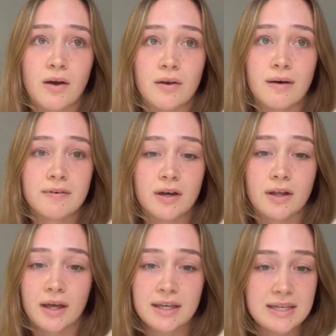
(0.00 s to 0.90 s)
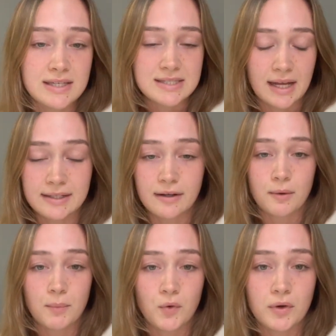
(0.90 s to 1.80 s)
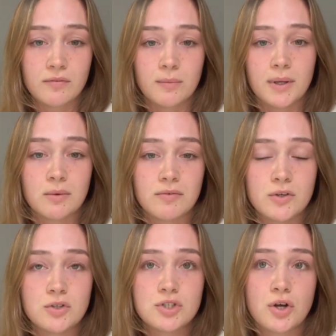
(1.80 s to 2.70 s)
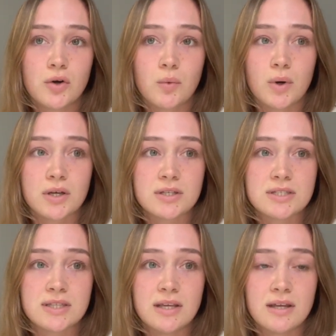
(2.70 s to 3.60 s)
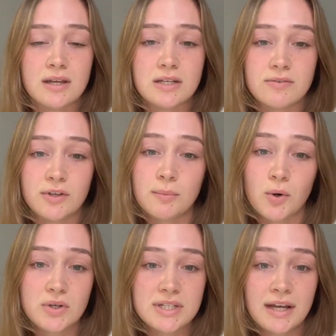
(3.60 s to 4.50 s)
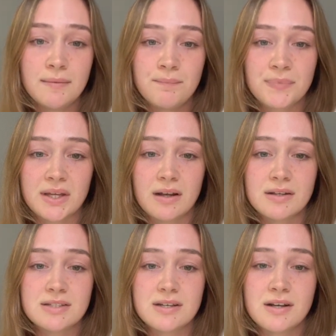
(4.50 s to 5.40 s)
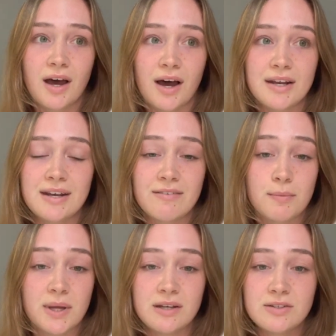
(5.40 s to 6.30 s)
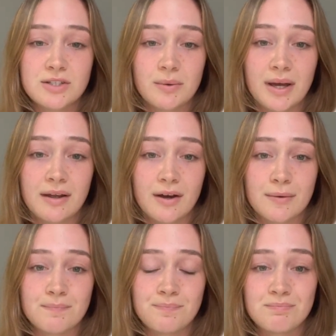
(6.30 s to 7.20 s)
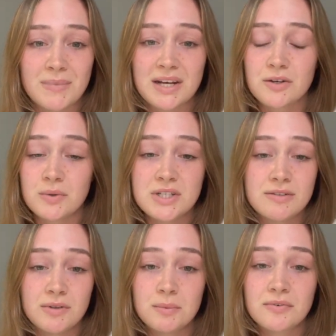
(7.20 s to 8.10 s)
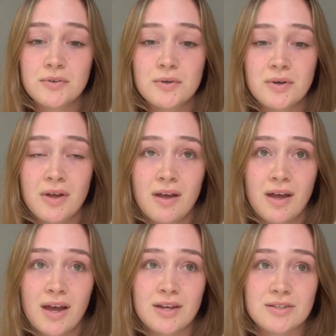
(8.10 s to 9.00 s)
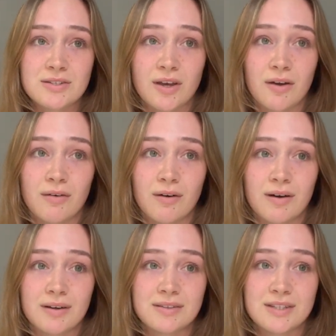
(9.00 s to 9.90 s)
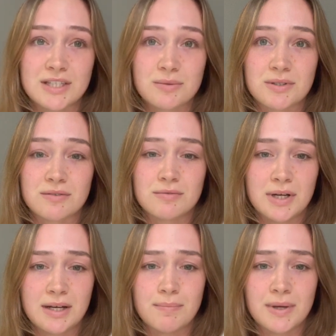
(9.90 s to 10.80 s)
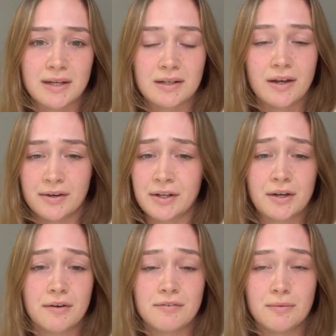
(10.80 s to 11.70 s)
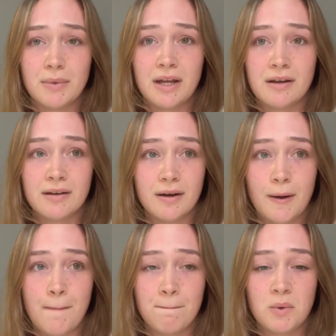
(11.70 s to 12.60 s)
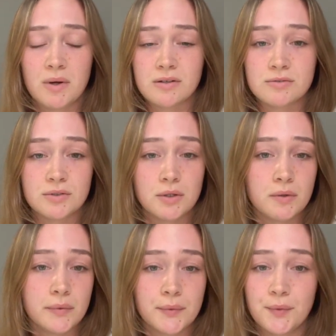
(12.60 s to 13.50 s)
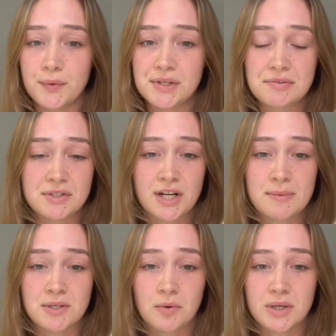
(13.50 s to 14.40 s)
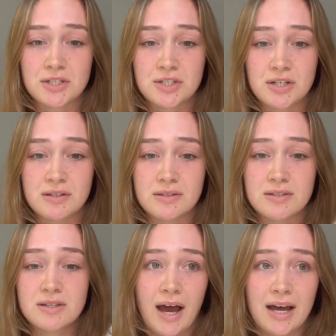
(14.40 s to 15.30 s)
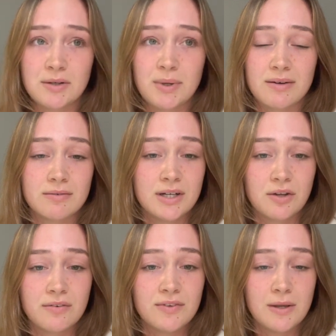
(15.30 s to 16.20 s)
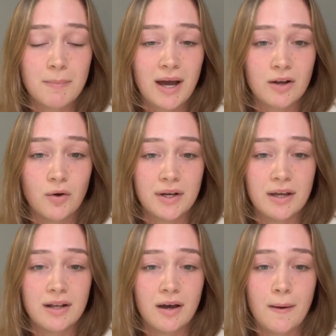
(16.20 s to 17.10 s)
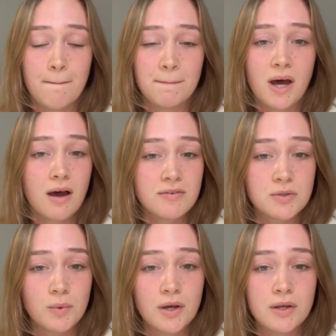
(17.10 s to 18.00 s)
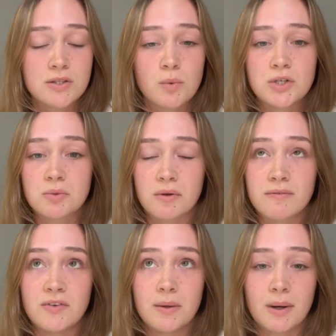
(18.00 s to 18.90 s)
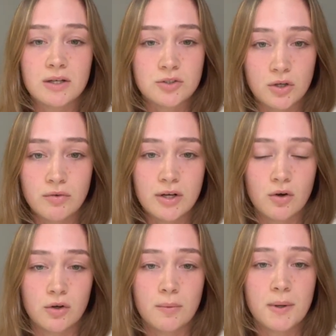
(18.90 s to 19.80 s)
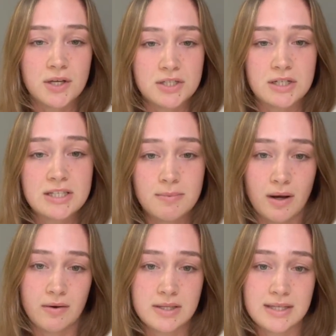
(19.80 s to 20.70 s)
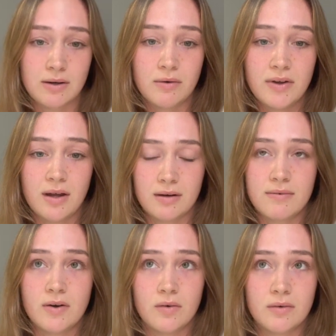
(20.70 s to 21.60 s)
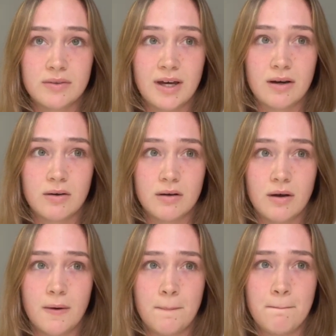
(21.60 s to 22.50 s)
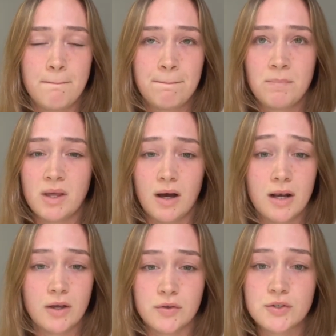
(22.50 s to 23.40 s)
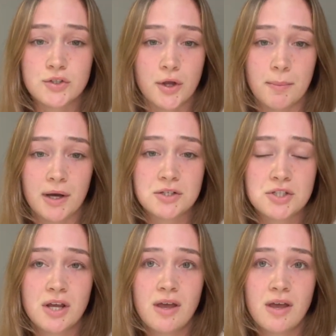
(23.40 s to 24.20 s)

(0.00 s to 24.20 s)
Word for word: Another like key standout point for me with FutureDoc was the interview mock day in London. I'd never been to a um, medical interview before so this was a really big learning curve for me. Um, we went through all the different types of questions and we had really good feedback on it um, afterwards, one to one feedback. So you really got a good personal experience out of it. And I felt that um, I learned so much.